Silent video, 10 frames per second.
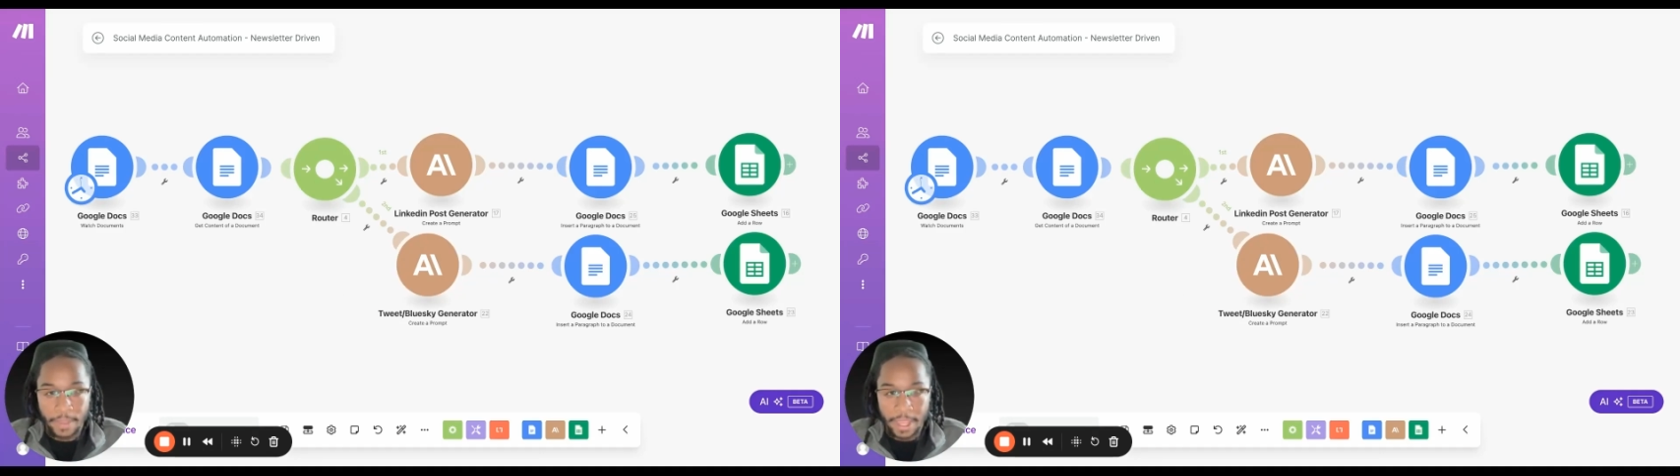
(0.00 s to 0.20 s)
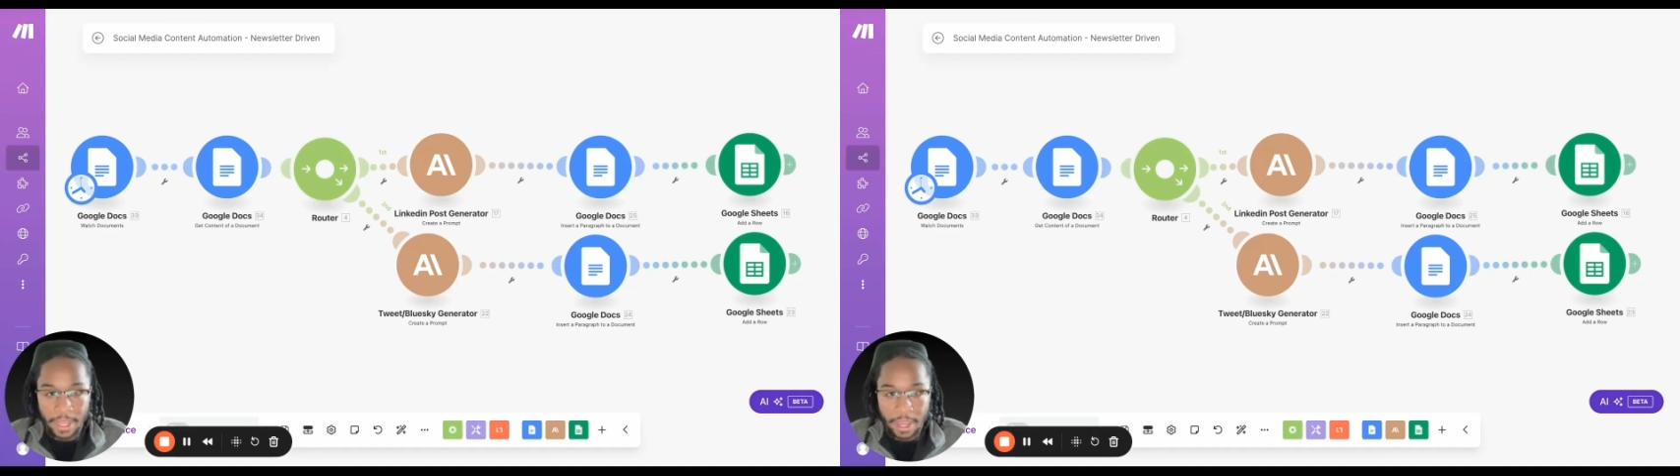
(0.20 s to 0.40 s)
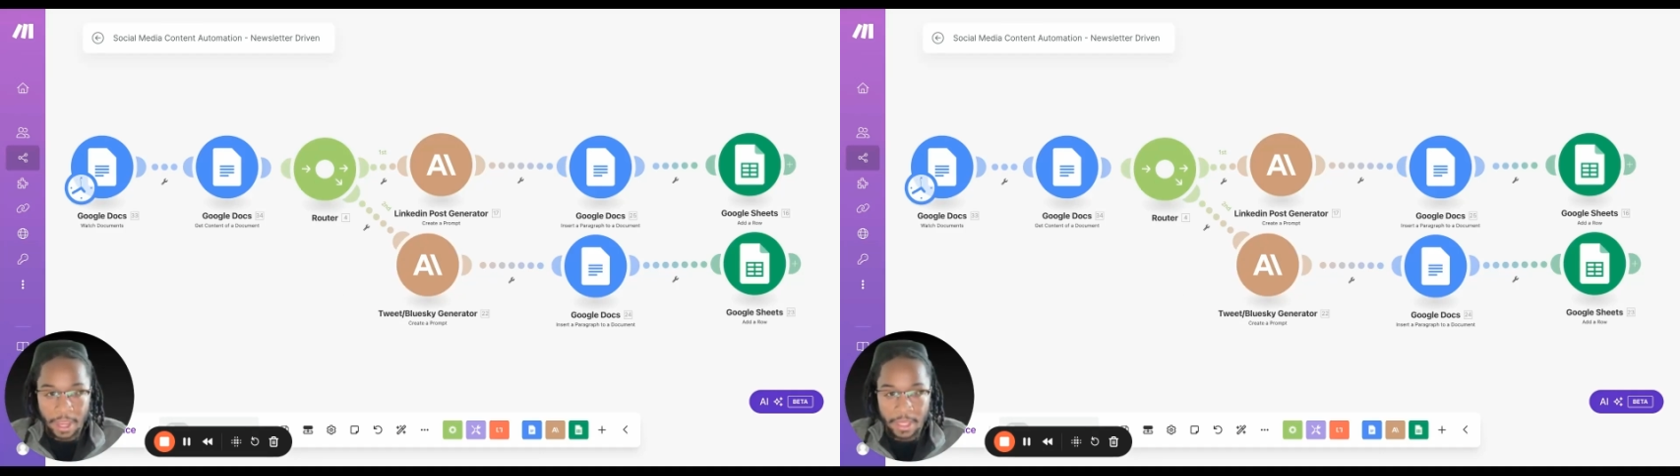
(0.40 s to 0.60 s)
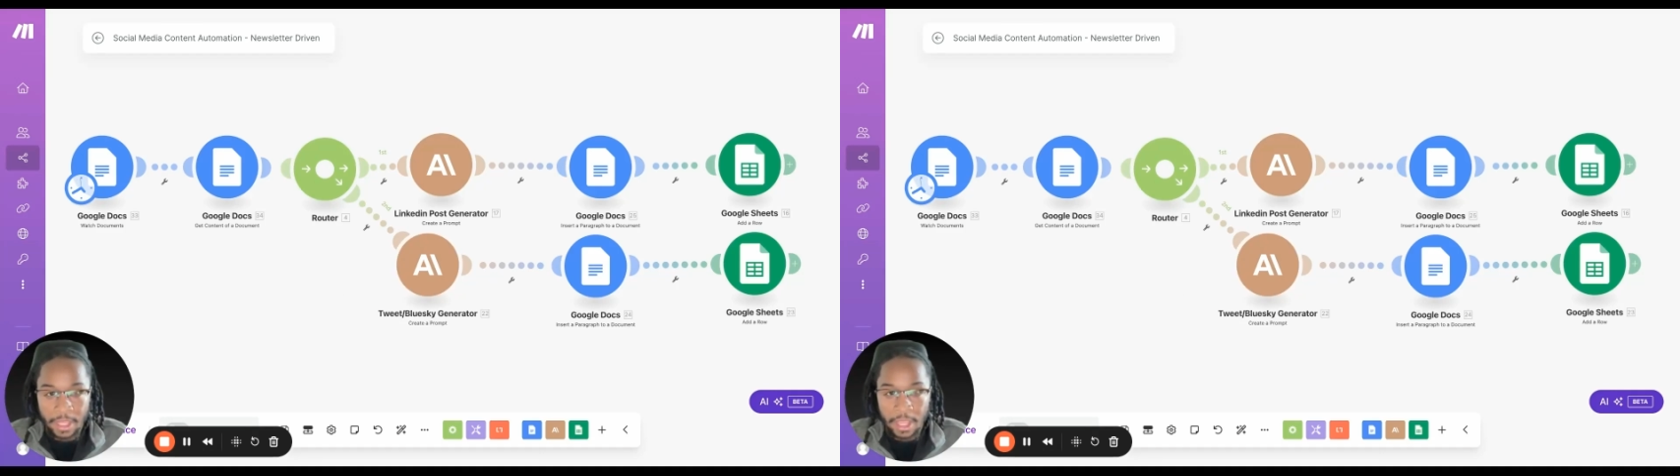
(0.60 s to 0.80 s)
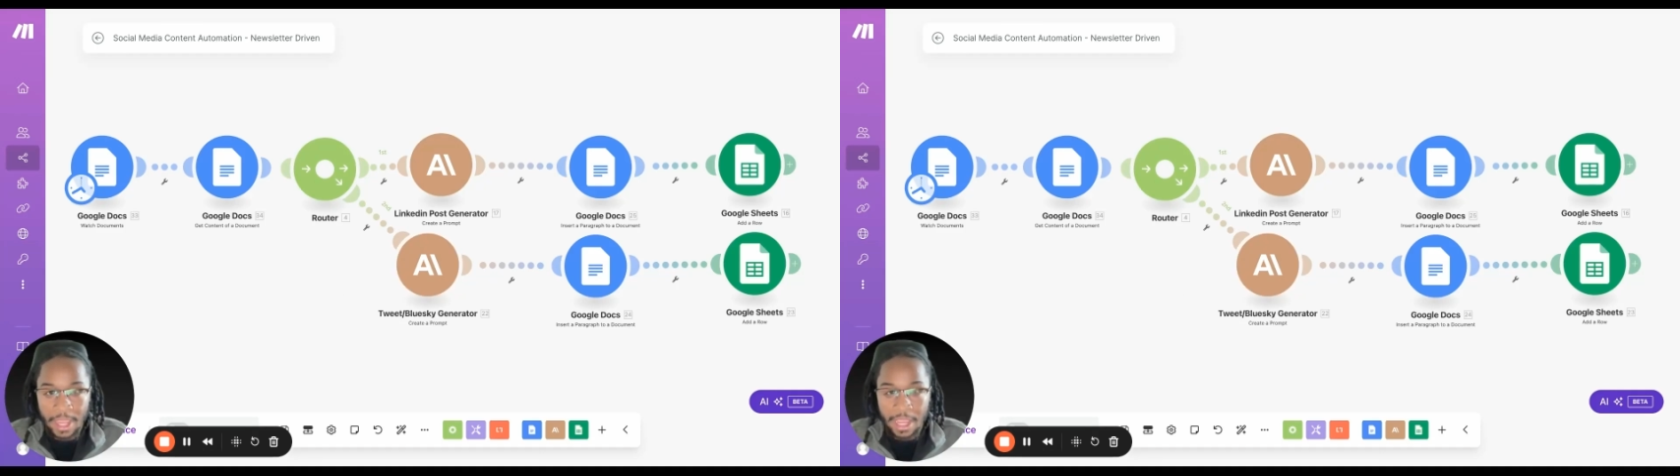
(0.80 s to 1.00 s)
AI
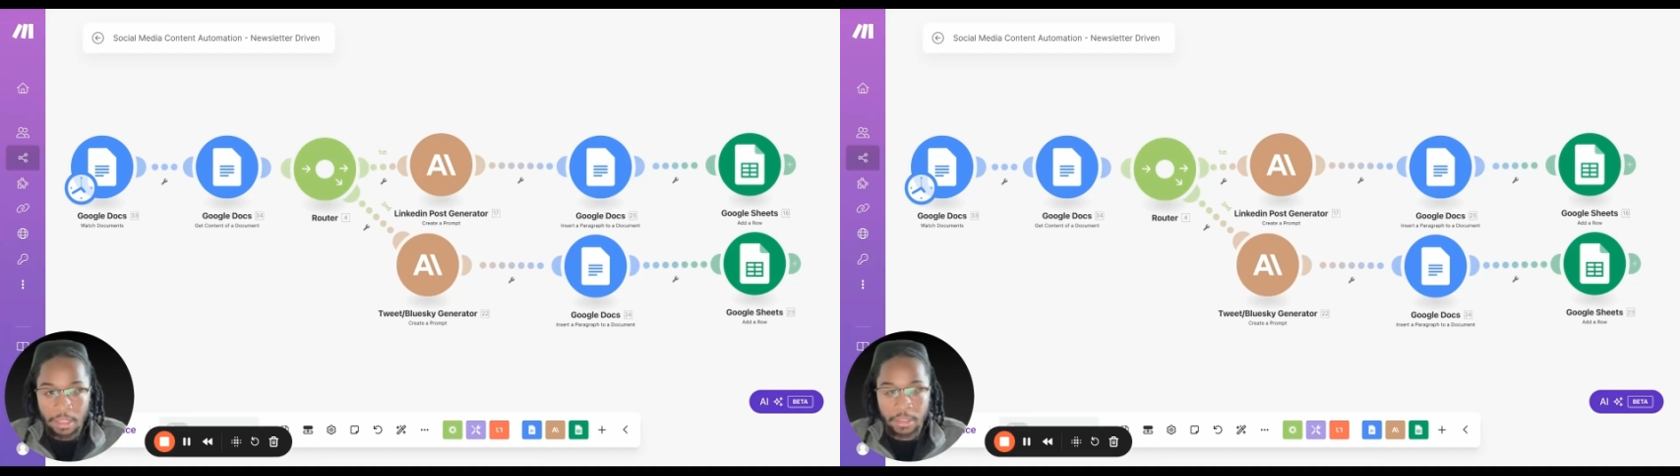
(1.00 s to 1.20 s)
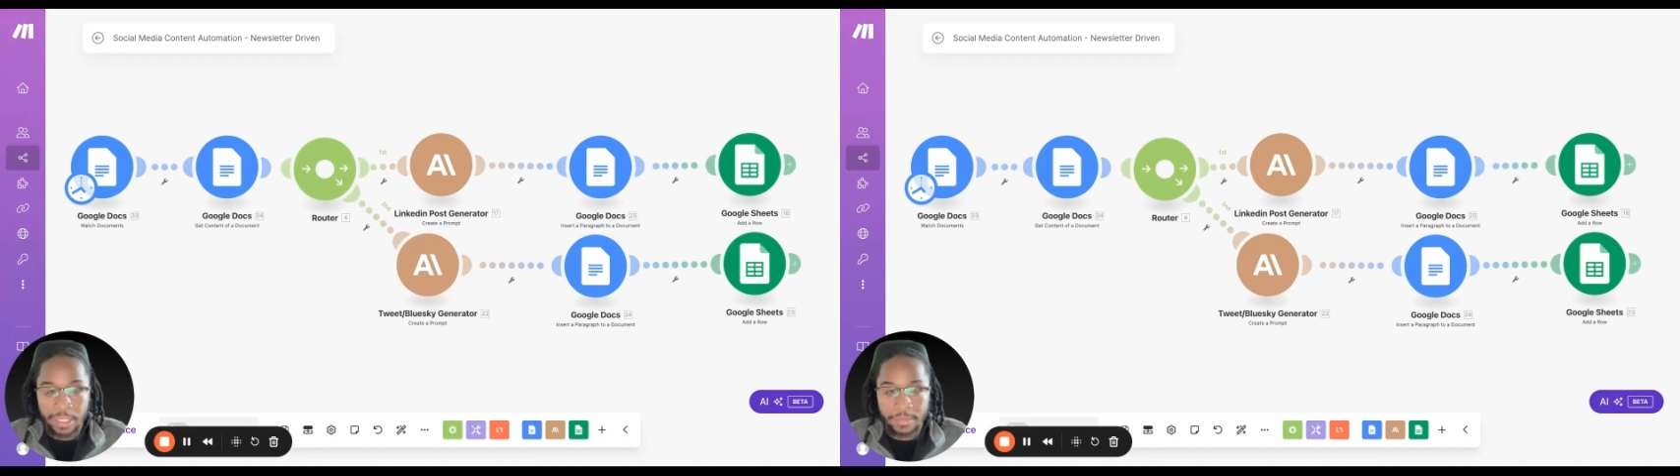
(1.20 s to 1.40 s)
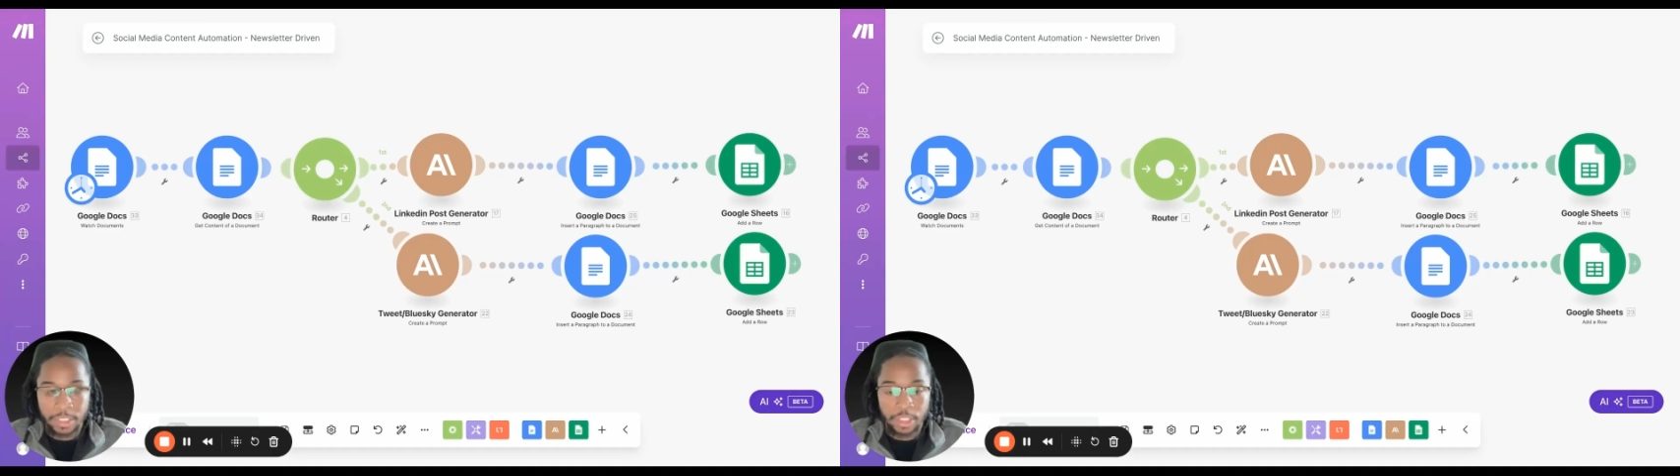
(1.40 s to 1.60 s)
LLM